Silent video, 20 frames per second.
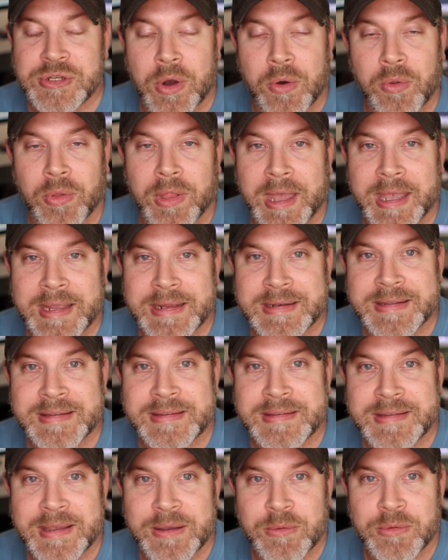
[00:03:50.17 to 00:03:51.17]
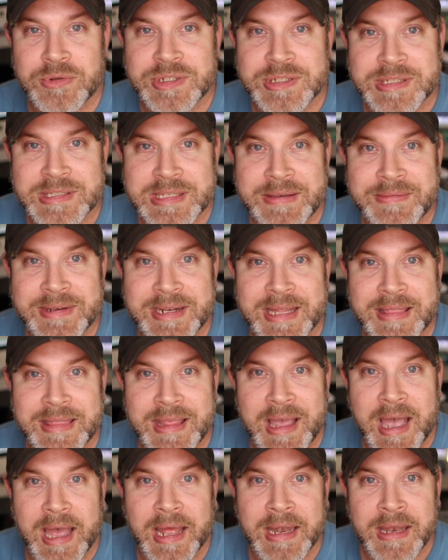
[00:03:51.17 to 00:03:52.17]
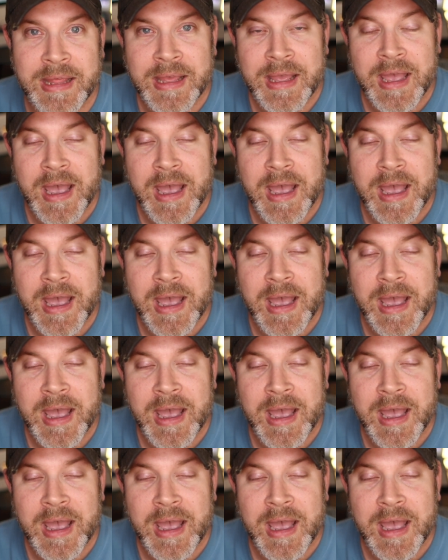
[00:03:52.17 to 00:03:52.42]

don't like to see. We'll just leave it at that.